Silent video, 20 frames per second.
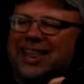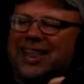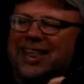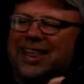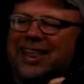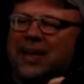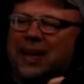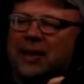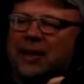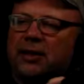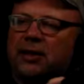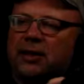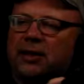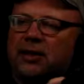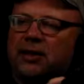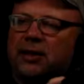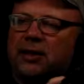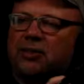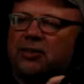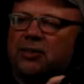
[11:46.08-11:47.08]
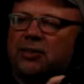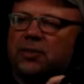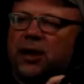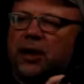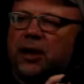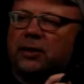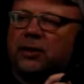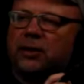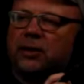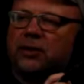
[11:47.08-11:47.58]
that
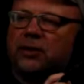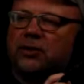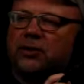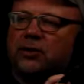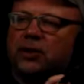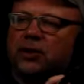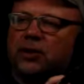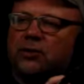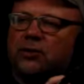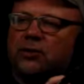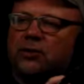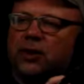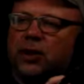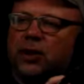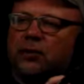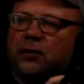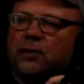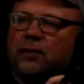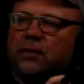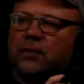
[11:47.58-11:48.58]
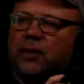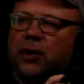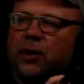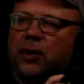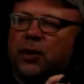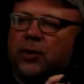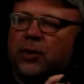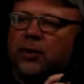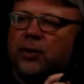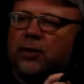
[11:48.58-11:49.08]
electromagnet is going to try to
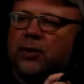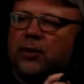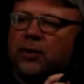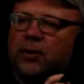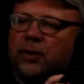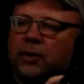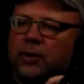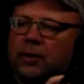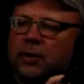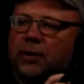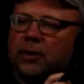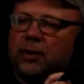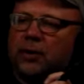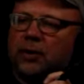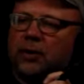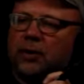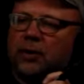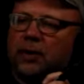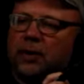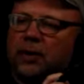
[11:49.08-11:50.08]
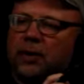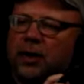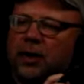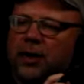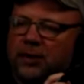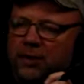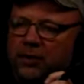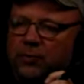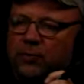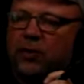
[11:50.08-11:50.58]
follow
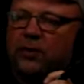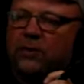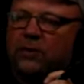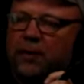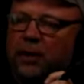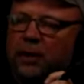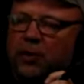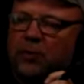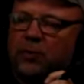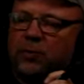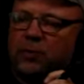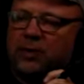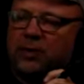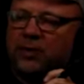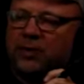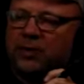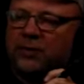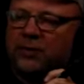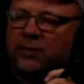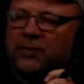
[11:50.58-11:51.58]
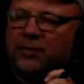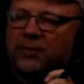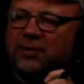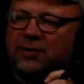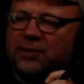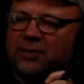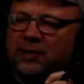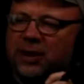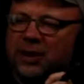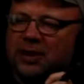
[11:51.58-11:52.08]
and it will follow because if
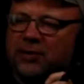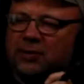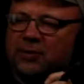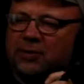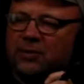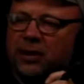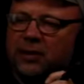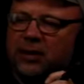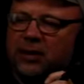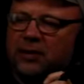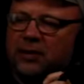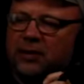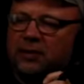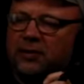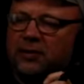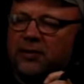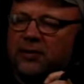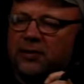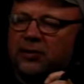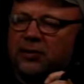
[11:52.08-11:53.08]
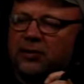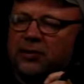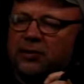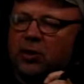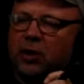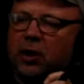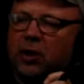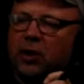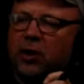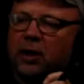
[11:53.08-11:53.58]
if that magnetic field is
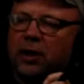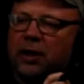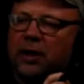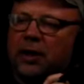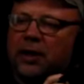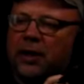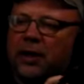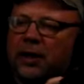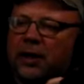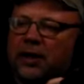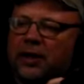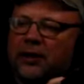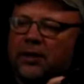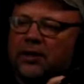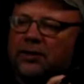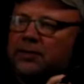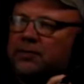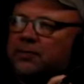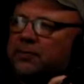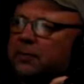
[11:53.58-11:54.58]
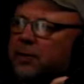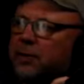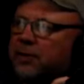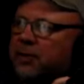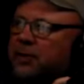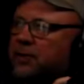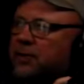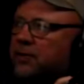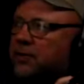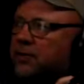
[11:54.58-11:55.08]
strong and this
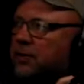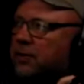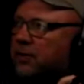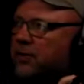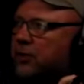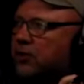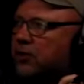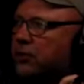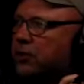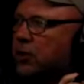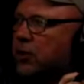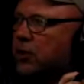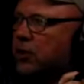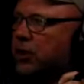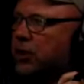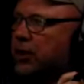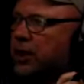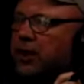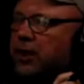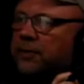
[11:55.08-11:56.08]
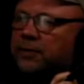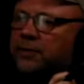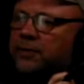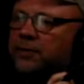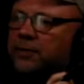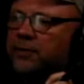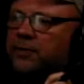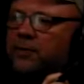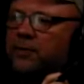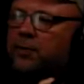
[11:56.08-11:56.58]
magnetic field is strong enough
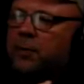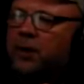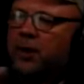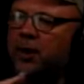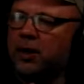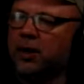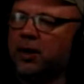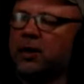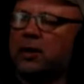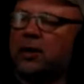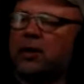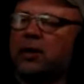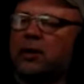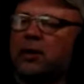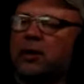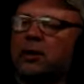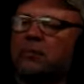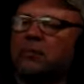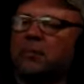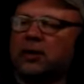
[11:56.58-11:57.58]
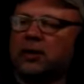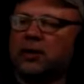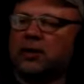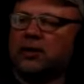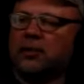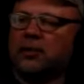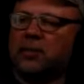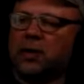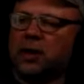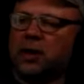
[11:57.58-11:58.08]
of the bar,
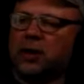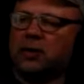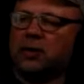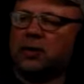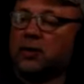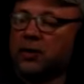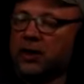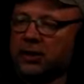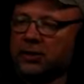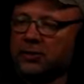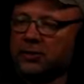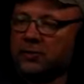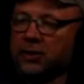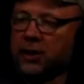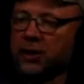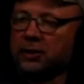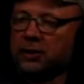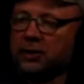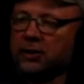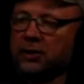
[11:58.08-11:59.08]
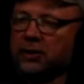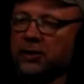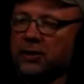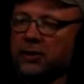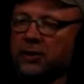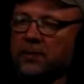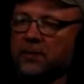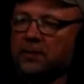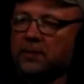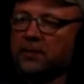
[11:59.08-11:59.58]
magnetic bar or electromagnet,
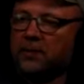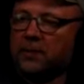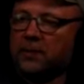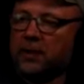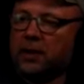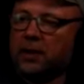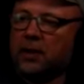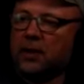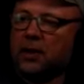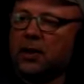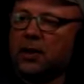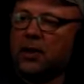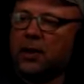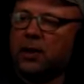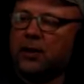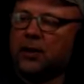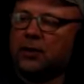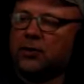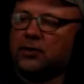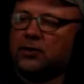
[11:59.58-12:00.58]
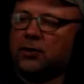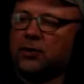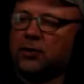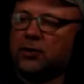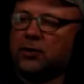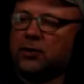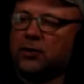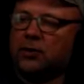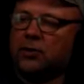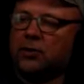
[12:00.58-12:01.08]
it is
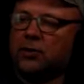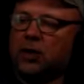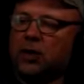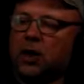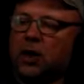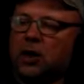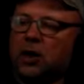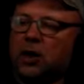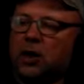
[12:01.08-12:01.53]
going to lock